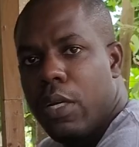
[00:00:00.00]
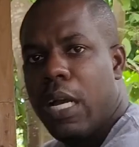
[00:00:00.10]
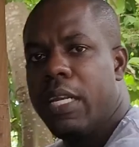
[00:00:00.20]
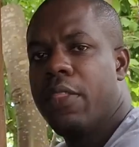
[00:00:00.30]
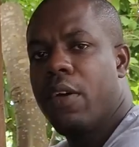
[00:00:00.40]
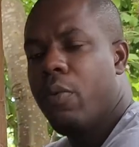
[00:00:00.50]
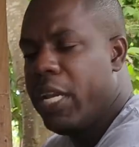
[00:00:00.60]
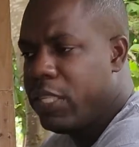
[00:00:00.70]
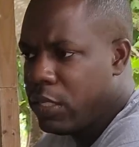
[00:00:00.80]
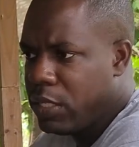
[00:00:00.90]
Another way
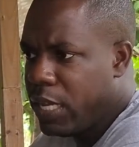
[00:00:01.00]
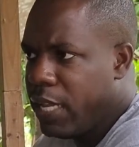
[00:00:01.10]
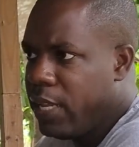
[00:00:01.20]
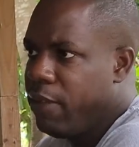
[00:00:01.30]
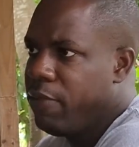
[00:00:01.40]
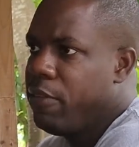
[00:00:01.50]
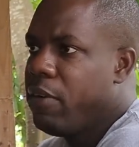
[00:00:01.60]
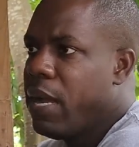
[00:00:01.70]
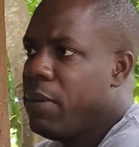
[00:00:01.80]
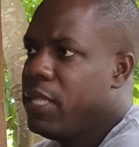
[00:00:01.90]
to tell if the
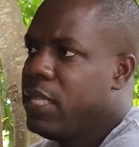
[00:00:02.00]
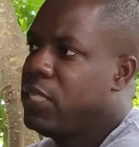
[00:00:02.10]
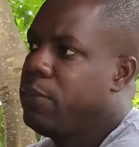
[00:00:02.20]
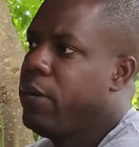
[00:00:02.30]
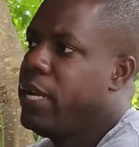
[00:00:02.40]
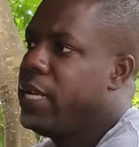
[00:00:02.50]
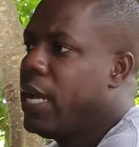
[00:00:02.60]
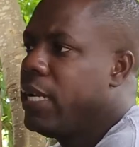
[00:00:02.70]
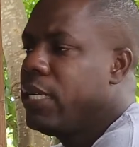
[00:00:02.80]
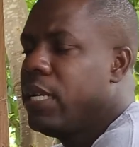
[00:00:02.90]
rabbit is
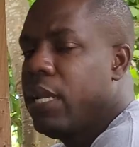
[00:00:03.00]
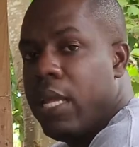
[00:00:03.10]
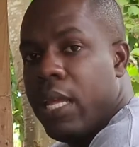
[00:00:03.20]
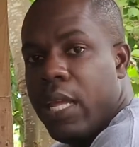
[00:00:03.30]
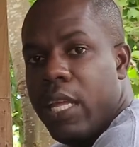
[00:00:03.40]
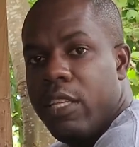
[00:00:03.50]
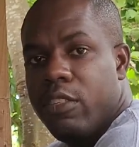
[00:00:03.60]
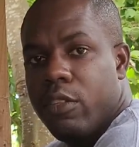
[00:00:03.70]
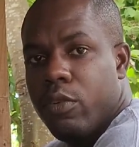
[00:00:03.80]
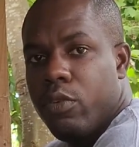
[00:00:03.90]
pregnant is
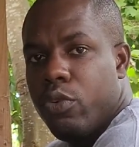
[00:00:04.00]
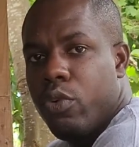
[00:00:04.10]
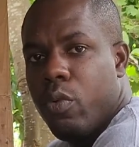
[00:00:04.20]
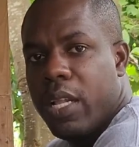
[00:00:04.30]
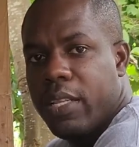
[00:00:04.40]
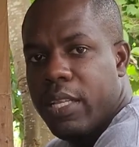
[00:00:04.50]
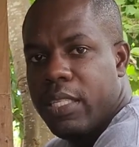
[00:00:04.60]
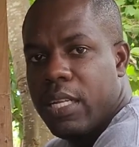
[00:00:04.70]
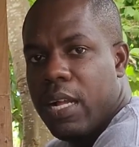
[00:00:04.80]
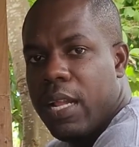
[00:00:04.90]
through what is
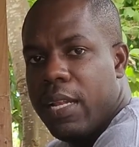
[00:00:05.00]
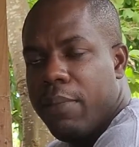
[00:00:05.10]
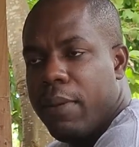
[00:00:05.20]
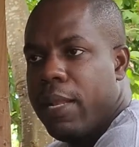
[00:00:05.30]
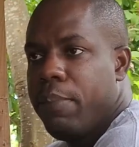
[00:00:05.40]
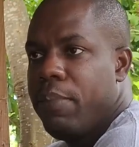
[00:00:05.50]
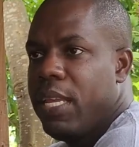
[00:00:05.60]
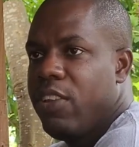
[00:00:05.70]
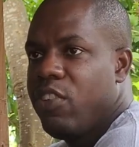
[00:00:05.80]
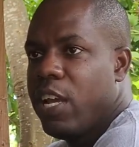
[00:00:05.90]
called
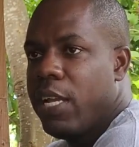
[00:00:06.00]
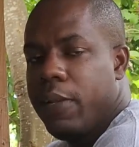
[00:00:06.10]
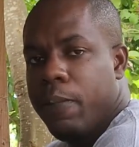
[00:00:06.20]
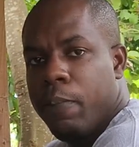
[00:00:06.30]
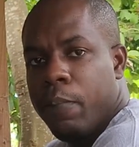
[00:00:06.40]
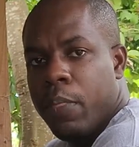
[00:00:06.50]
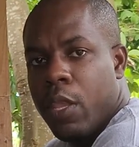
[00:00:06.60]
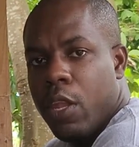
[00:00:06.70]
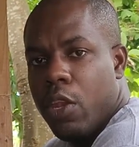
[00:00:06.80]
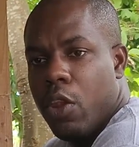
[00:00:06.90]
palpation.
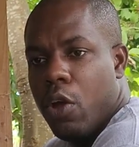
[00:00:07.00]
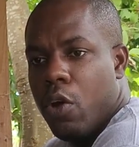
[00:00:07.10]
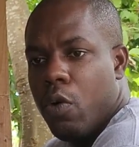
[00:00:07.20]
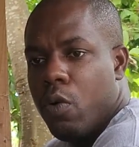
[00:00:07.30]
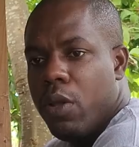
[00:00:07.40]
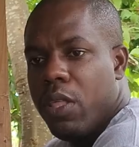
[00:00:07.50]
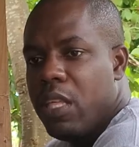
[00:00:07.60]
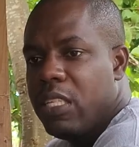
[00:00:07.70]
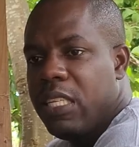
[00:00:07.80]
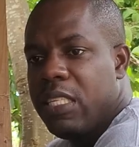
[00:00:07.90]
Now,
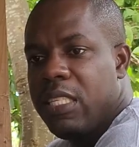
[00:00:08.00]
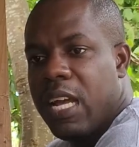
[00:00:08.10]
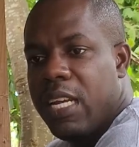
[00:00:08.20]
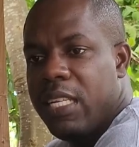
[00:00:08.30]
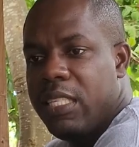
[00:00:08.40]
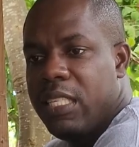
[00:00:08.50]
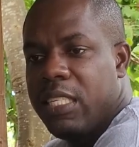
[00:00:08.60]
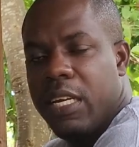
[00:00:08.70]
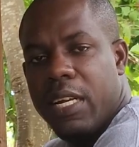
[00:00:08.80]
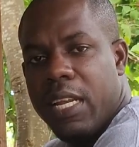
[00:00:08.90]
this is not
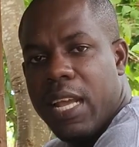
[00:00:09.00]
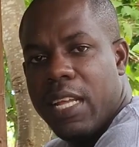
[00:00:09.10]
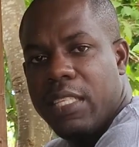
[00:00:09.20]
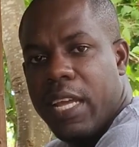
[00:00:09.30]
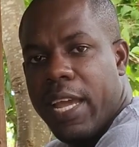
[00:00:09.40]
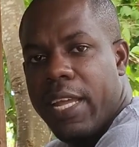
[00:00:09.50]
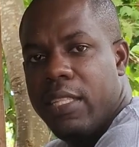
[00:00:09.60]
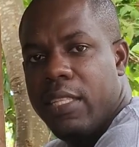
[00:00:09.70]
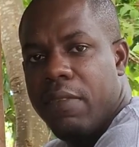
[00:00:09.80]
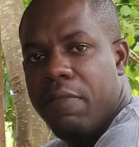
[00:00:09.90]
necessarily a
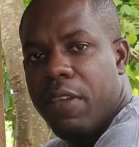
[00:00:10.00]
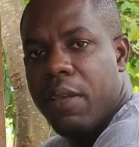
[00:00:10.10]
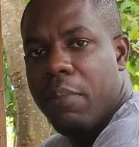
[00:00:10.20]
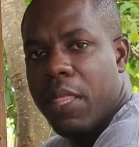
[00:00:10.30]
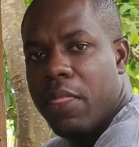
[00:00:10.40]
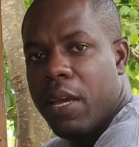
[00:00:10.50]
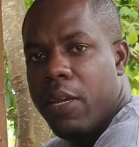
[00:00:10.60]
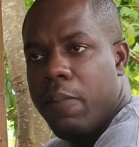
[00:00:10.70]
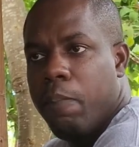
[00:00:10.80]
scientific method,